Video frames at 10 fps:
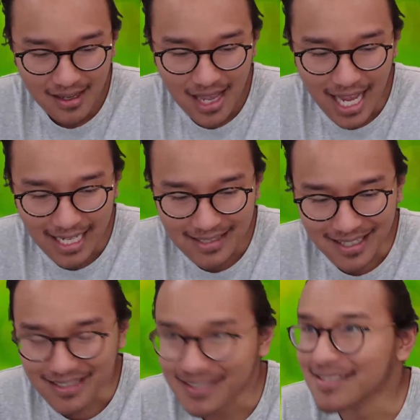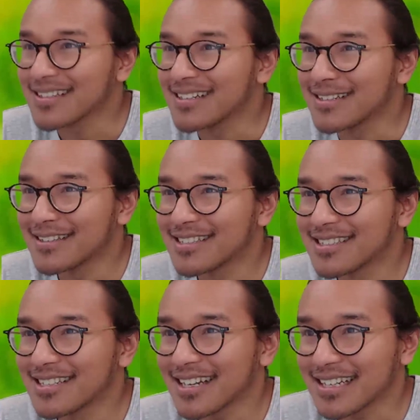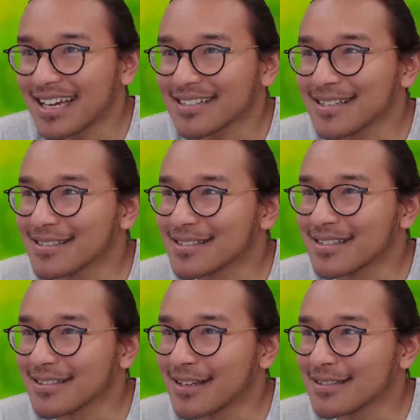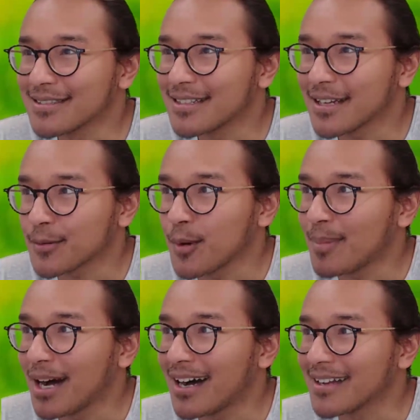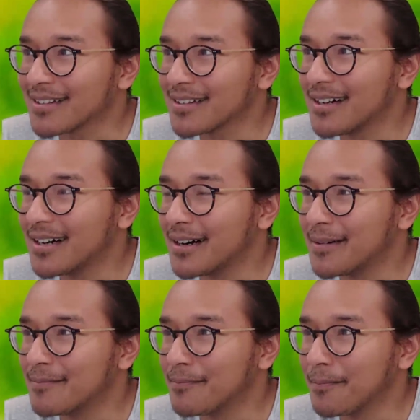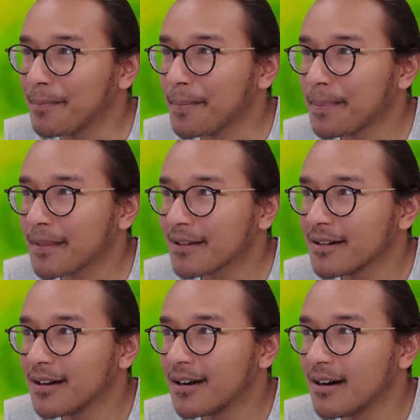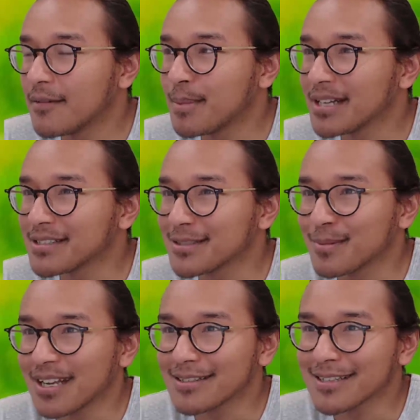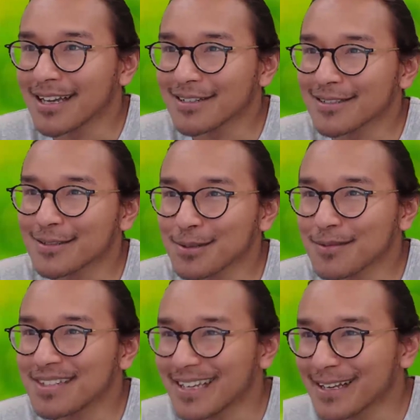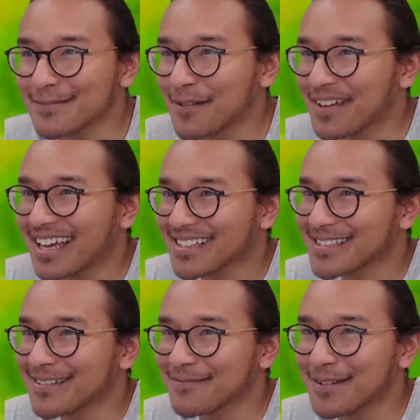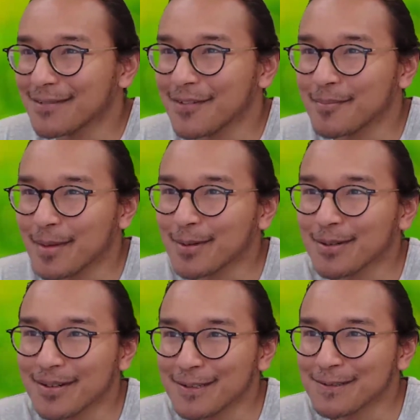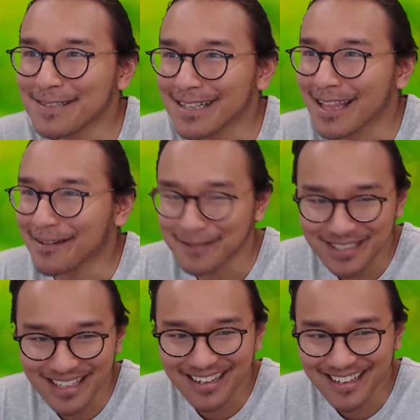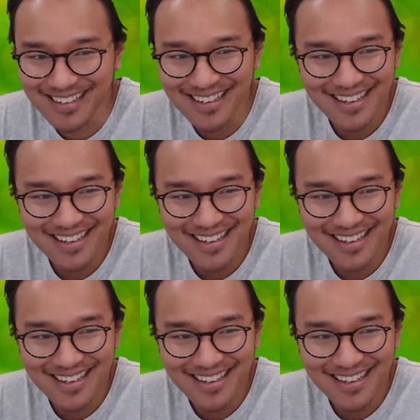accents and detect accents and detect what part of a person's pronunciation is sort of indicative of an accent for people who are interested in language learning.